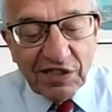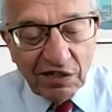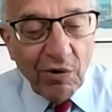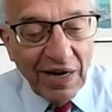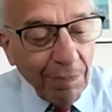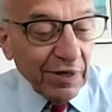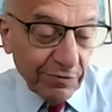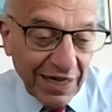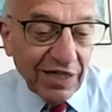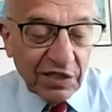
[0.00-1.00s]
going up, is
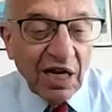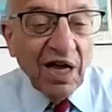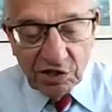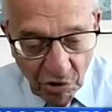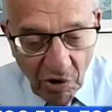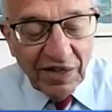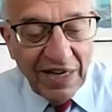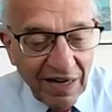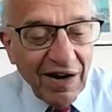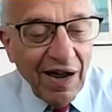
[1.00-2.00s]
because strong
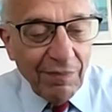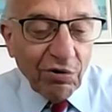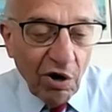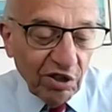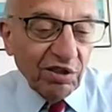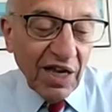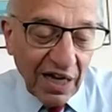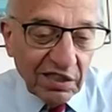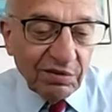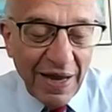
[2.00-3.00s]
economic growth
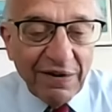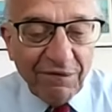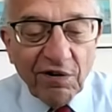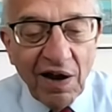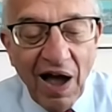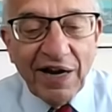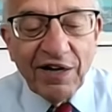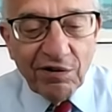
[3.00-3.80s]
does make for higher